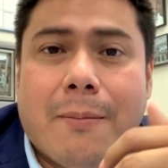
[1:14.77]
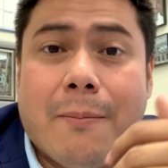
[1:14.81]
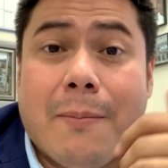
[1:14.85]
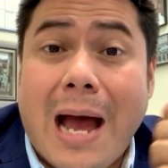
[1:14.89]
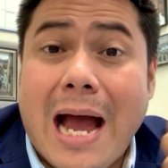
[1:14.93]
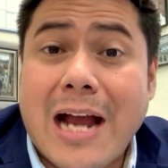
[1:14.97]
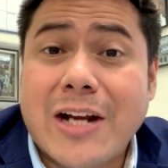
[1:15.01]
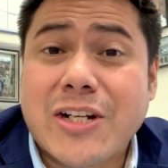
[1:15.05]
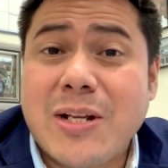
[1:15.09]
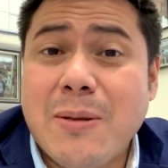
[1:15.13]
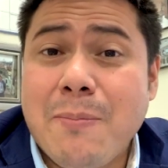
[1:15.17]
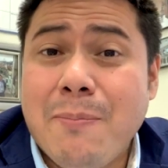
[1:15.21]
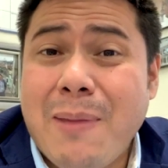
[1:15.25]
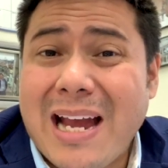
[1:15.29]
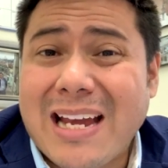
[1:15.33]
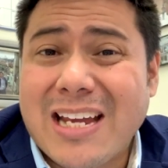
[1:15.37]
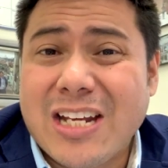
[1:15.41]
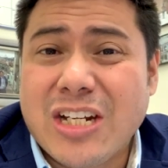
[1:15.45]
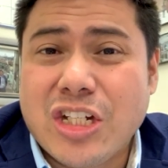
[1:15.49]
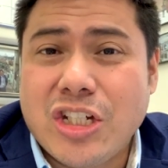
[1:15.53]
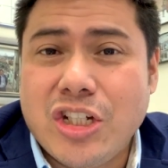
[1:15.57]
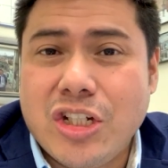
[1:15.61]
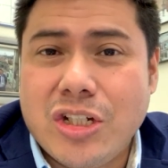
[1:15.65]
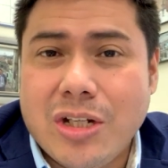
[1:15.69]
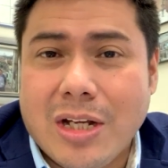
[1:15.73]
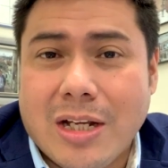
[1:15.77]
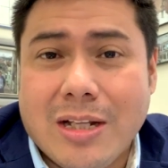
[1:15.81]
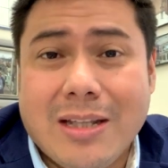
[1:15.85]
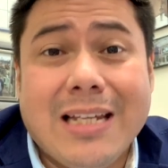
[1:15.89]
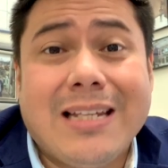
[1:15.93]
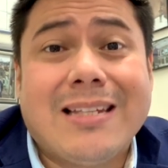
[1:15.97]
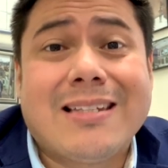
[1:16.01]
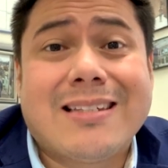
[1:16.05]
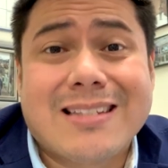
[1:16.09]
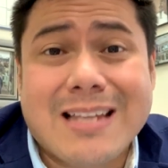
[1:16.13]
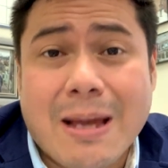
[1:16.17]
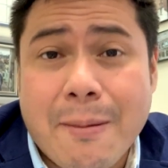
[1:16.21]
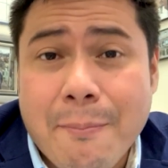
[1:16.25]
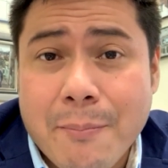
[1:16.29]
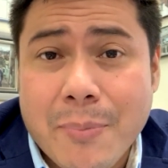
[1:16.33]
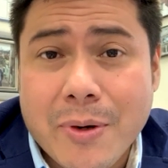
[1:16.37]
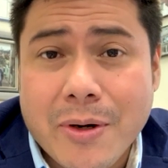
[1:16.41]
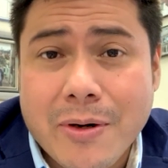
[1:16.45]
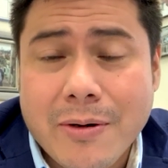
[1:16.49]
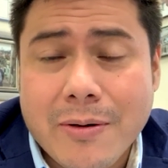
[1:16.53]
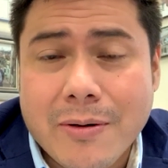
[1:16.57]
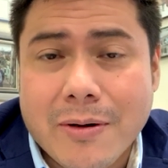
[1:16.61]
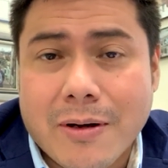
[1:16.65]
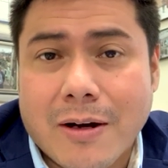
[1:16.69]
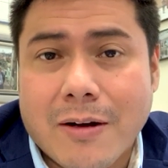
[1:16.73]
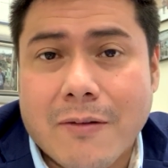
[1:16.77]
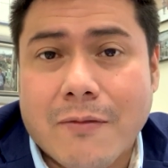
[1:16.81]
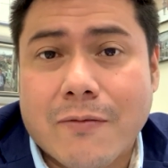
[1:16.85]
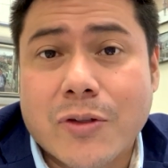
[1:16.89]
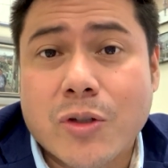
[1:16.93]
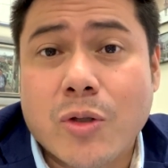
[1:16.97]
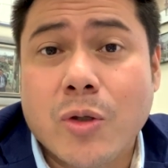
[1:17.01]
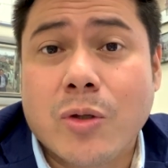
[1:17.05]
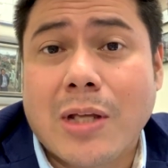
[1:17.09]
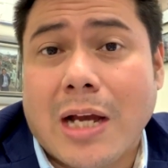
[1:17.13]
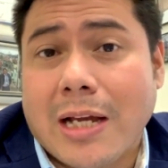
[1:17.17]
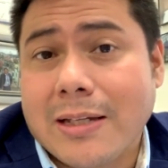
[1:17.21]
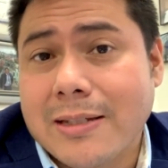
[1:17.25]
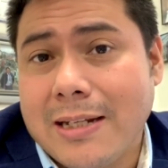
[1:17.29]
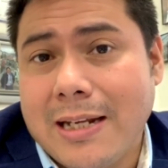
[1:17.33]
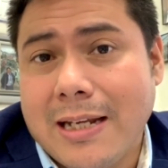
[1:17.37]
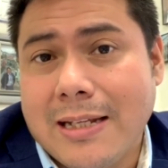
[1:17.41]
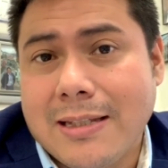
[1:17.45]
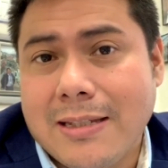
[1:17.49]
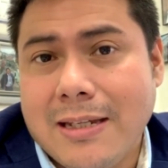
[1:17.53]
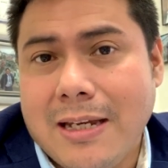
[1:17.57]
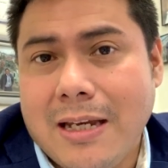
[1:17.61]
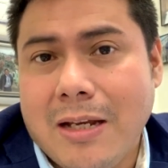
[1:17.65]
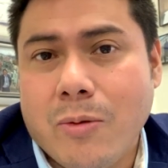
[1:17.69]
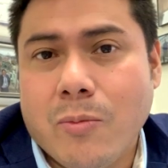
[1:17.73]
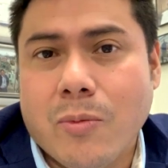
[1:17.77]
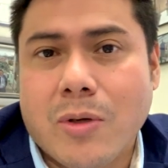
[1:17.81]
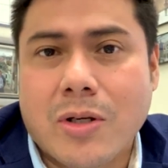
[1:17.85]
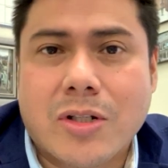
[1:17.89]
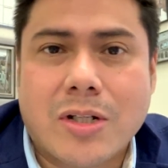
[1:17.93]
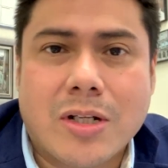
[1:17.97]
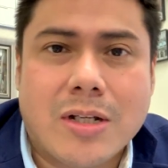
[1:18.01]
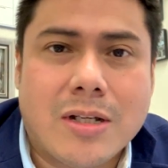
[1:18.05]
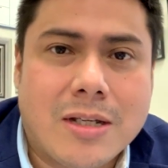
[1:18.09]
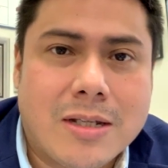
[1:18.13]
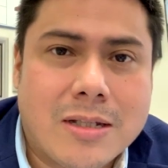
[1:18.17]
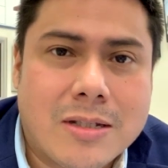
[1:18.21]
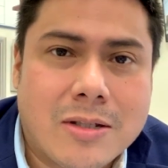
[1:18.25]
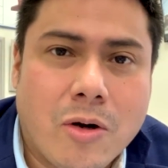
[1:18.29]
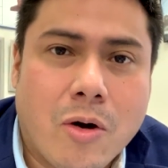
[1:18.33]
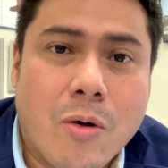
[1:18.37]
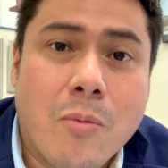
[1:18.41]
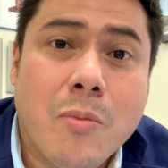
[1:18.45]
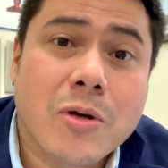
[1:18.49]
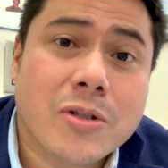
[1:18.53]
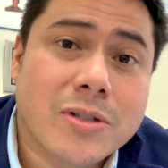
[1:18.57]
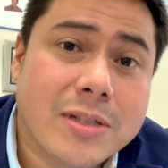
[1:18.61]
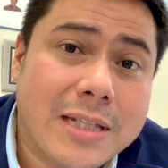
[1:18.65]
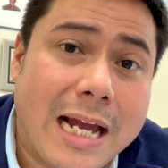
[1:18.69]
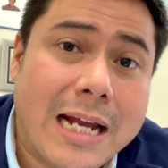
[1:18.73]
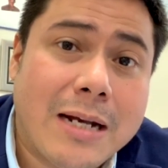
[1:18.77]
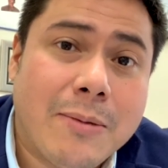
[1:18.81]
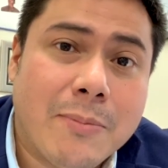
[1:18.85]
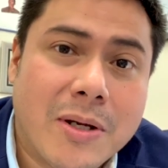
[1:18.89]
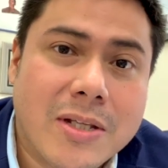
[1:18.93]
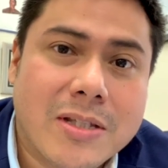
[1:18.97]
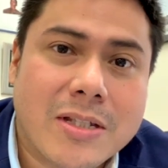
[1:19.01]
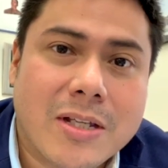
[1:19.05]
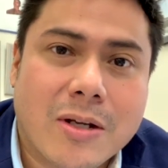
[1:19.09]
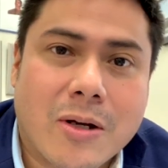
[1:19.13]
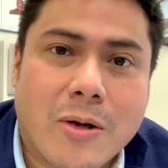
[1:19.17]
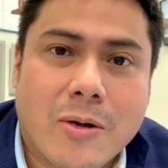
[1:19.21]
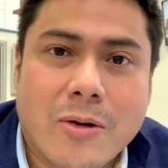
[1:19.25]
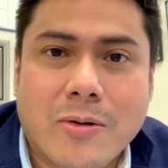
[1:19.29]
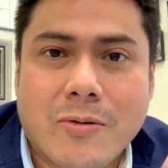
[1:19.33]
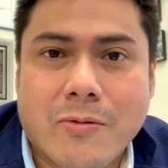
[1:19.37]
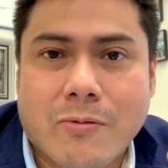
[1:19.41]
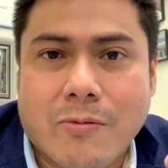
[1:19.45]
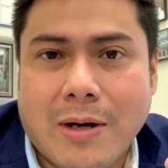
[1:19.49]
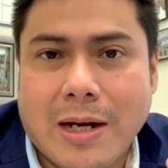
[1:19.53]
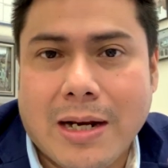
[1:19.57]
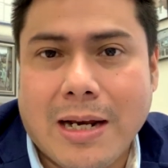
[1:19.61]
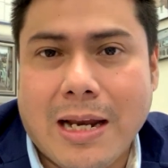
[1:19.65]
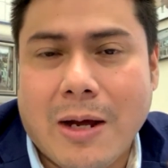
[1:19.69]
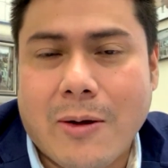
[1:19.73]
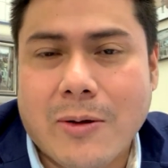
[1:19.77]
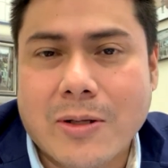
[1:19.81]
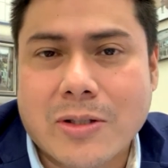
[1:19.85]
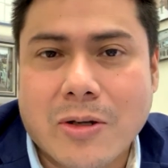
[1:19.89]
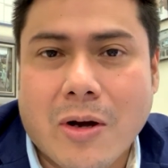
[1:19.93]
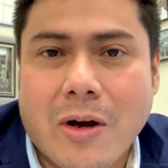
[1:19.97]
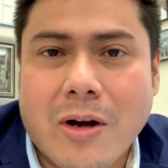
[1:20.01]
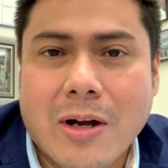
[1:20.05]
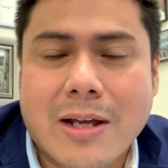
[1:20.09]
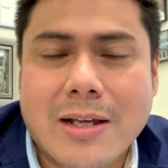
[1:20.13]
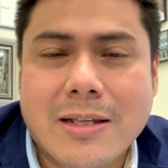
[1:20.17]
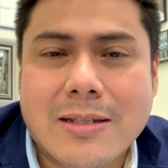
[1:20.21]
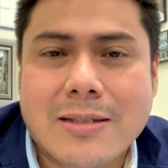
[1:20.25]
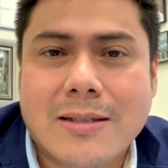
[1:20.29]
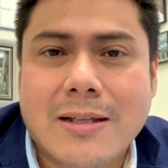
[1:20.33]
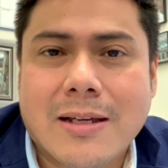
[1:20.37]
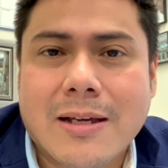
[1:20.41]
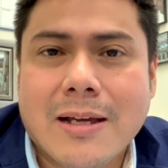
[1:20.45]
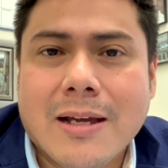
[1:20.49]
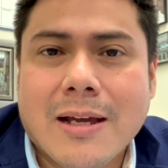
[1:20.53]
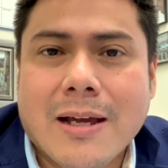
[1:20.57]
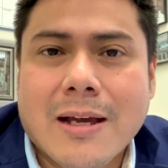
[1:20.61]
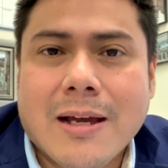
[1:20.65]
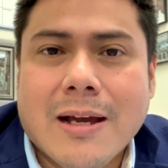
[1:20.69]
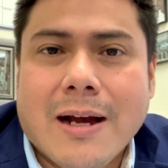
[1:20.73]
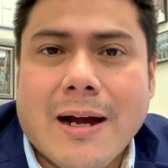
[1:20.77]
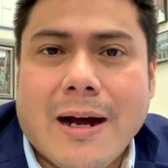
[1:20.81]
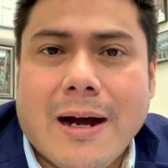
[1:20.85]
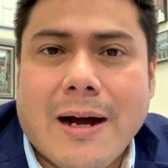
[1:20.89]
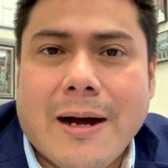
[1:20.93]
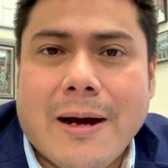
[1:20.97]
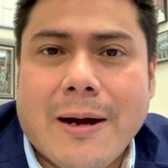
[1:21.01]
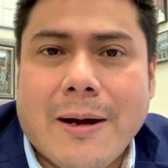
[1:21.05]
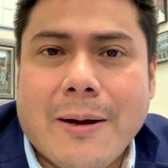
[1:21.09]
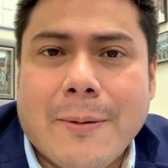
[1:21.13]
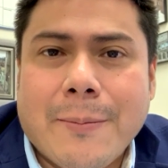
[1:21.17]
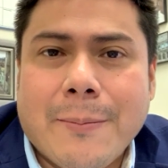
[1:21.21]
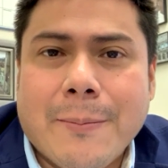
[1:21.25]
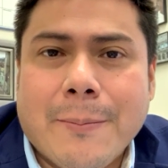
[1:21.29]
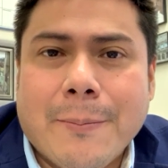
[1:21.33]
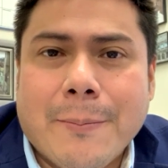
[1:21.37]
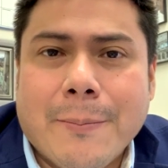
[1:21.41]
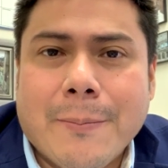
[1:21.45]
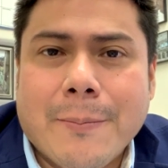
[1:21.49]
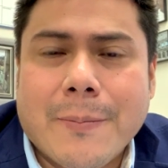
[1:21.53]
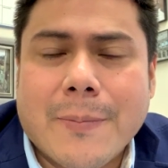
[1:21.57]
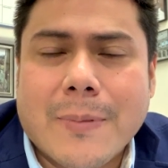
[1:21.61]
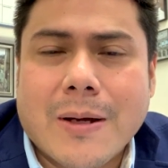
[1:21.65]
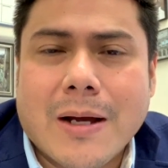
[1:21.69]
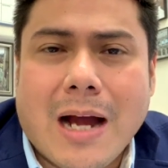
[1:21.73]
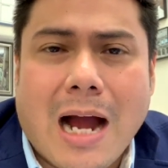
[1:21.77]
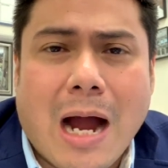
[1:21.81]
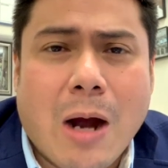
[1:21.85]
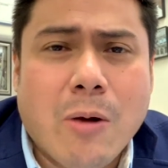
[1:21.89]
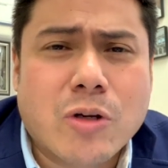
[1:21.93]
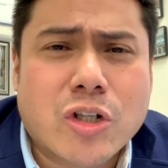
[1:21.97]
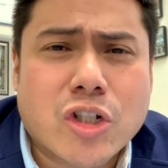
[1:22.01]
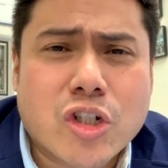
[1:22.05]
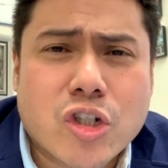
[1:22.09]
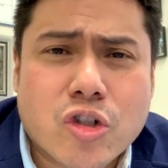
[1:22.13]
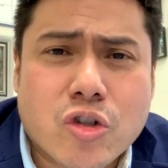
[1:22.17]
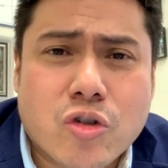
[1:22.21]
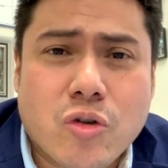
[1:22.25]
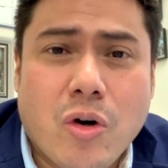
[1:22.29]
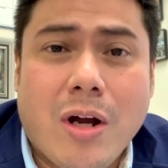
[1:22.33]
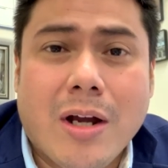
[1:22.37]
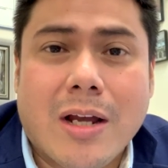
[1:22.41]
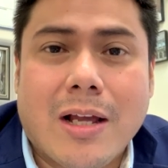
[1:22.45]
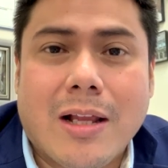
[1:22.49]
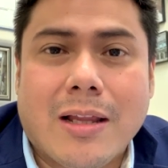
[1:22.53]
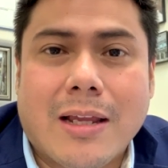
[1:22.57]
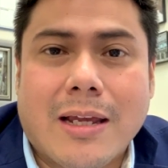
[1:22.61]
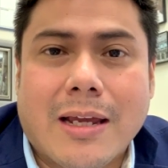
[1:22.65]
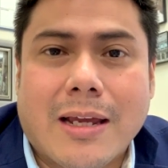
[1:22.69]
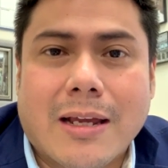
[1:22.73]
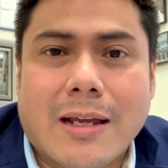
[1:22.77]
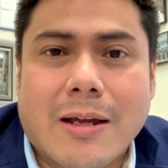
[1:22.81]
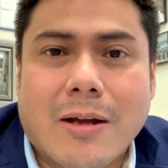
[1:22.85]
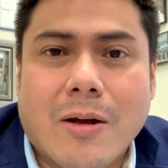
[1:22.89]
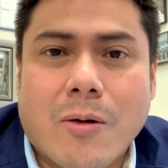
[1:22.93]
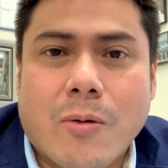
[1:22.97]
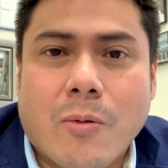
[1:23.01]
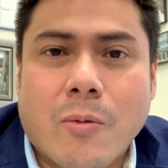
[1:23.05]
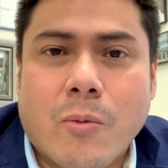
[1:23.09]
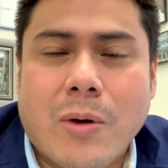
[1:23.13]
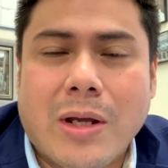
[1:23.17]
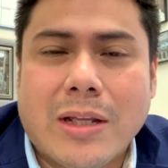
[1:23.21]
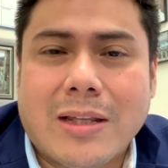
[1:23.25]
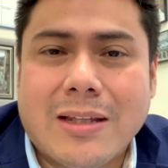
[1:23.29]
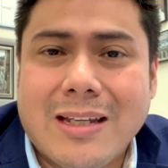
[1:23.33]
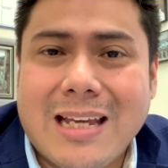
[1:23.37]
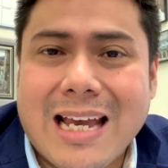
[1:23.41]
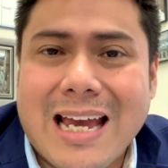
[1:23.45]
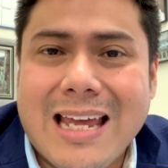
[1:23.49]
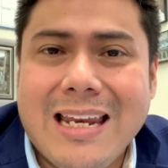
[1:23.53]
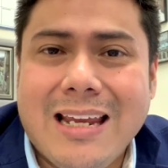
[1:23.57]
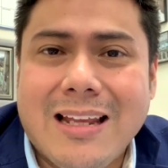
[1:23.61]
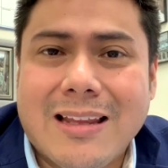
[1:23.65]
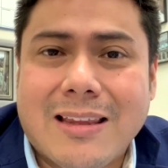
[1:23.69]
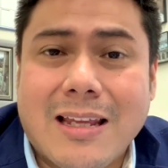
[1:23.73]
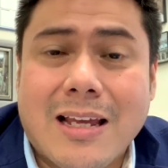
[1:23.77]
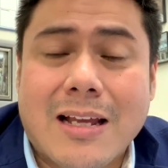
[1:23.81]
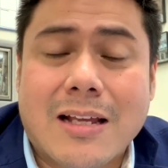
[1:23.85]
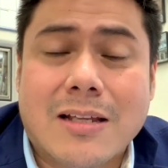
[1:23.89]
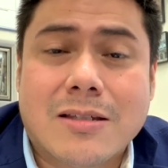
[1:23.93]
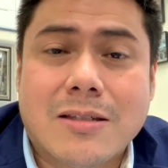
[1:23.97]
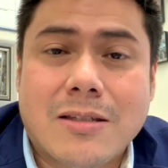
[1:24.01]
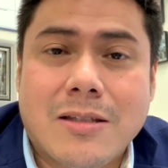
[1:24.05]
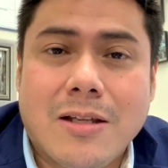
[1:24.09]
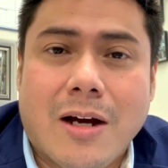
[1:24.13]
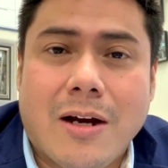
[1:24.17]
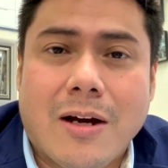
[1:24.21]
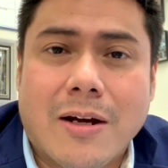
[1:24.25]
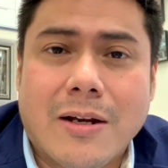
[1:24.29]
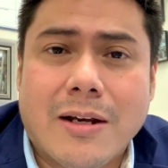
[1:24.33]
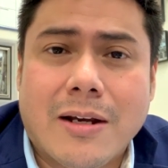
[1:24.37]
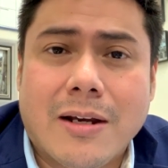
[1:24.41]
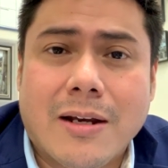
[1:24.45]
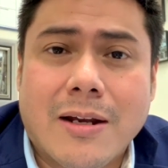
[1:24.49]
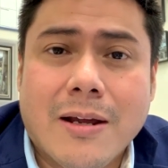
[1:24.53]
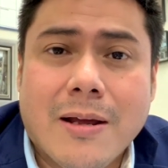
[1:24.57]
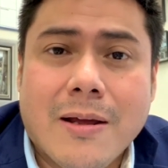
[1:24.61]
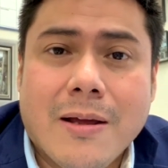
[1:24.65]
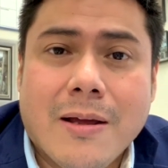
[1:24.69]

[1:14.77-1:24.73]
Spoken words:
Actually, back in December of 2018, which is almost 9 months ago. Right now, it's August. I was struggling with getting things done.